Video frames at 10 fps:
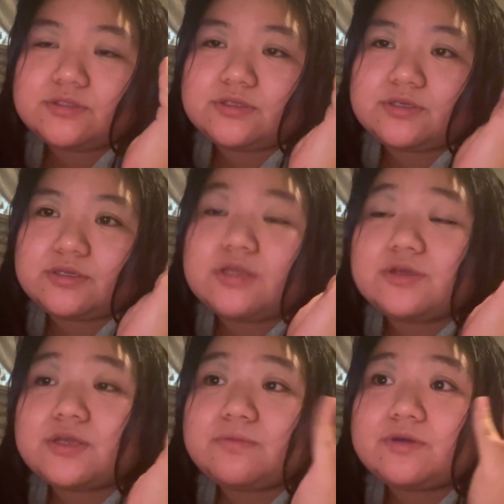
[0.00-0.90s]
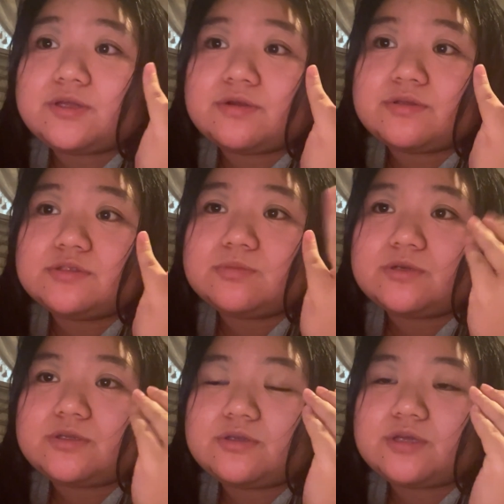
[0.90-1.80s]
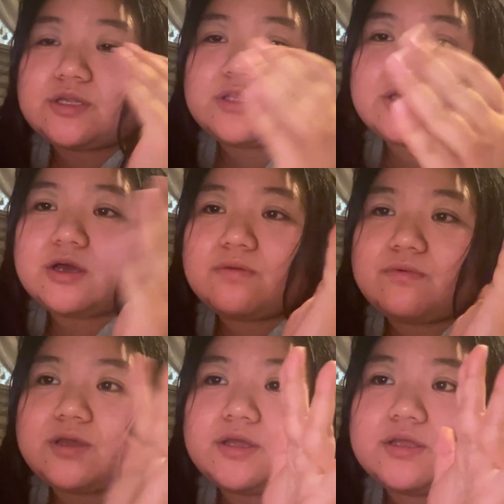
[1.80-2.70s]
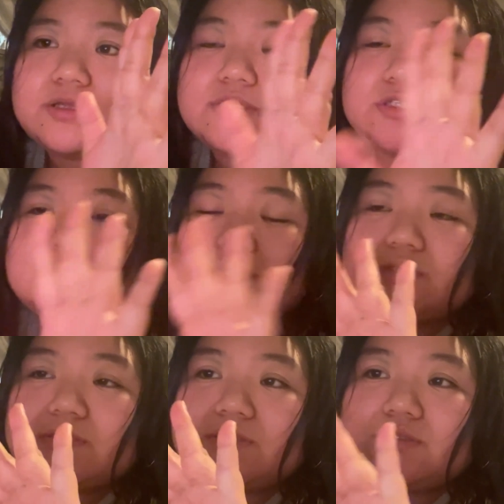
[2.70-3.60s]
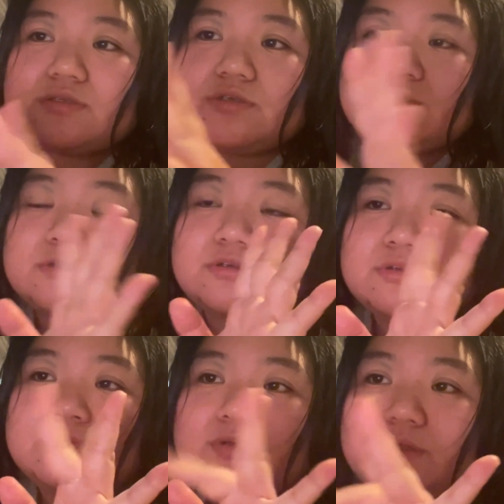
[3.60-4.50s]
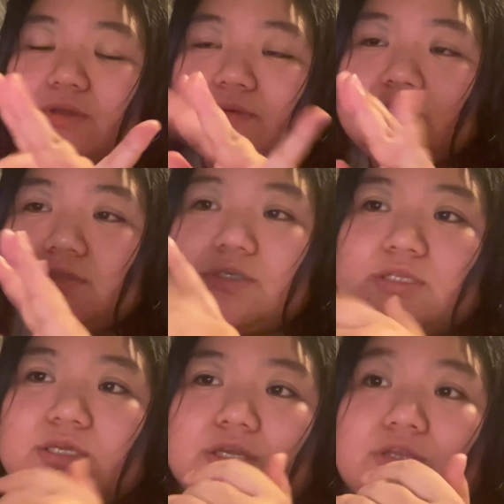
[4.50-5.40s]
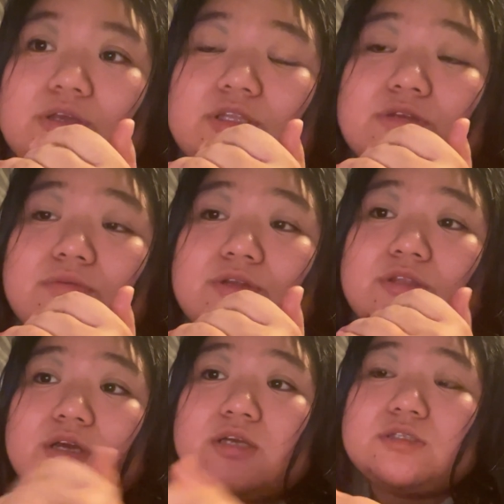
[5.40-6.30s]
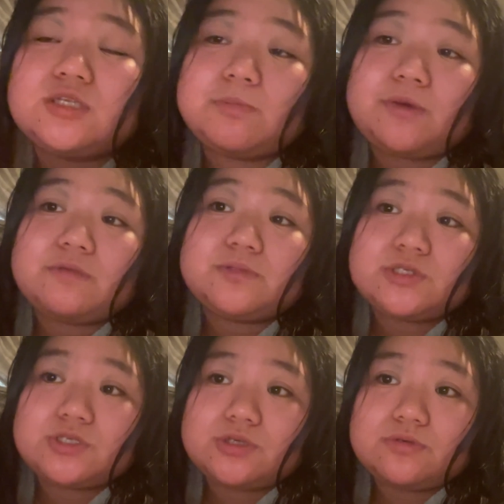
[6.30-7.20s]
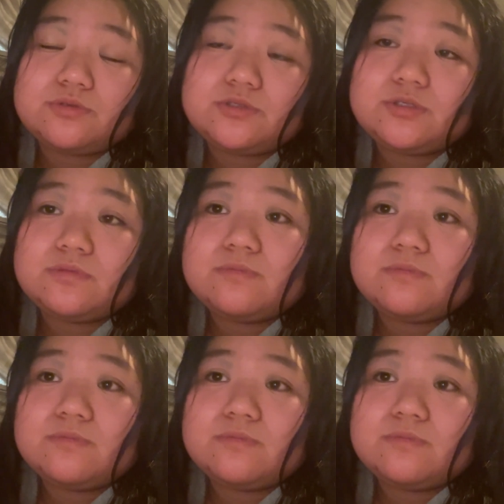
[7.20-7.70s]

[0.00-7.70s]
You can wear earrings, but you cannot wear its bracelets or earrings like that. You have to wear non-slip-up shoes.